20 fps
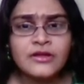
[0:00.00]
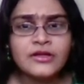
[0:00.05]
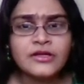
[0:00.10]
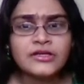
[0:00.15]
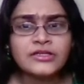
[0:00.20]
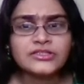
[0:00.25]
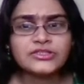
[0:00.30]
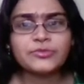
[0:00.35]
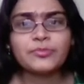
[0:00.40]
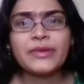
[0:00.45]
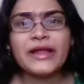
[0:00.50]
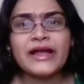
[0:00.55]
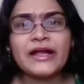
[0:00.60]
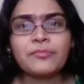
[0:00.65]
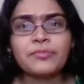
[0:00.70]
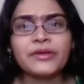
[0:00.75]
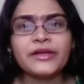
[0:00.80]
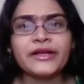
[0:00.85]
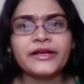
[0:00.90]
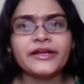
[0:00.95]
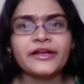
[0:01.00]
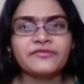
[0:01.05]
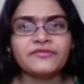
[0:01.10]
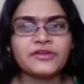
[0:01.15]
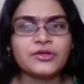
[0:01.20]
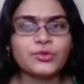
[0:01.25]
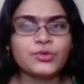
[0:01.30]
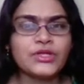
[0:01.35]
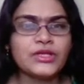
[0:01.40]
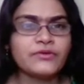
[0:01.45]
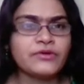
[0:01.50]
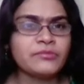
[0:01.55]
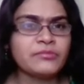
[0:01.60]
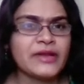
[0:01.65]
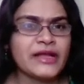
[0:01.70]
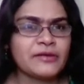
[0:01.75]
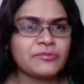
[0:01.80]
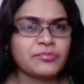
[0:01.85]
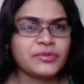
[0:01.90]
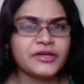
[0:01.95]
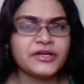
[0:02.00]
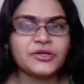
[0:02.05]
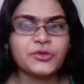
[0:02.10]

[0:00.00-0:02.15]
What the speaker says: So black played after rook e1, black played